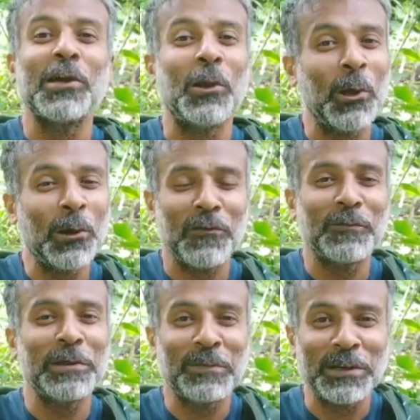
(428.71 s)
A lot of
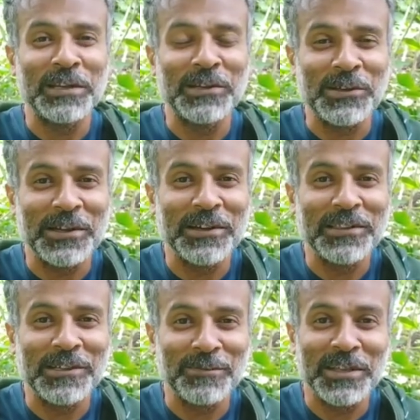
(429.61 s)
people need to hear
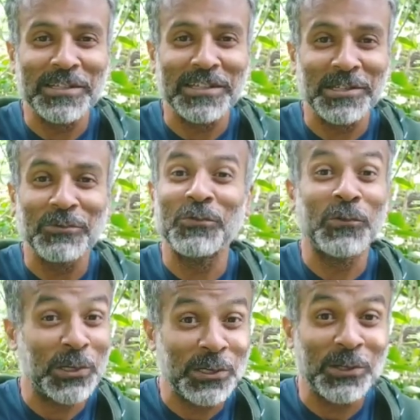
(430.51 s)
this message.
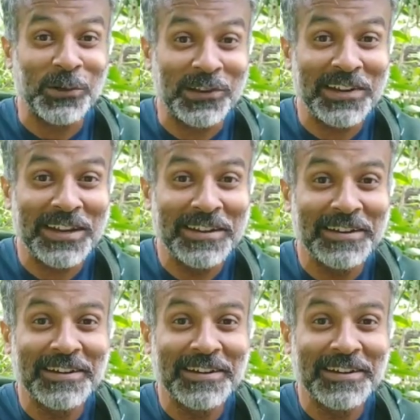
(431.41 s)
Wouldn't you agree?